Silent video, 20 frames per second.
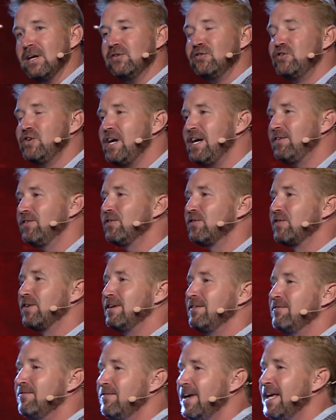Jesus
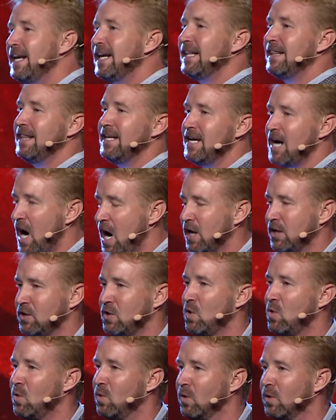invented the
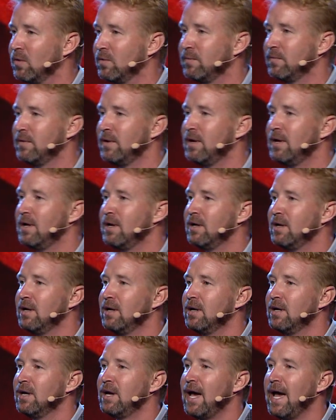encore.
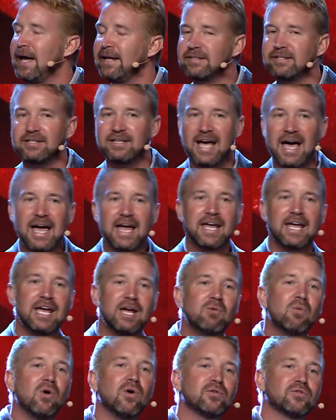And today He
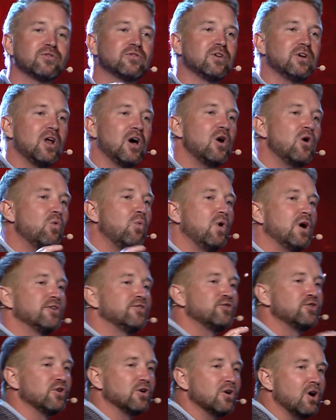wants to know
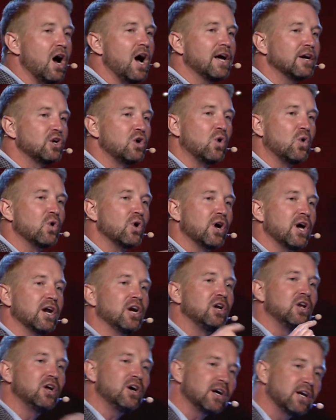what's your encore
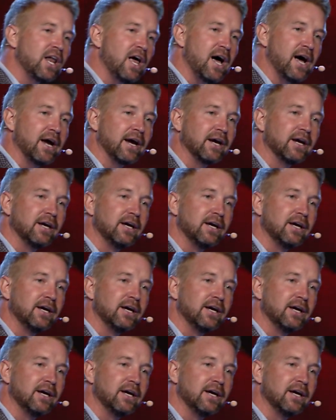going to look like.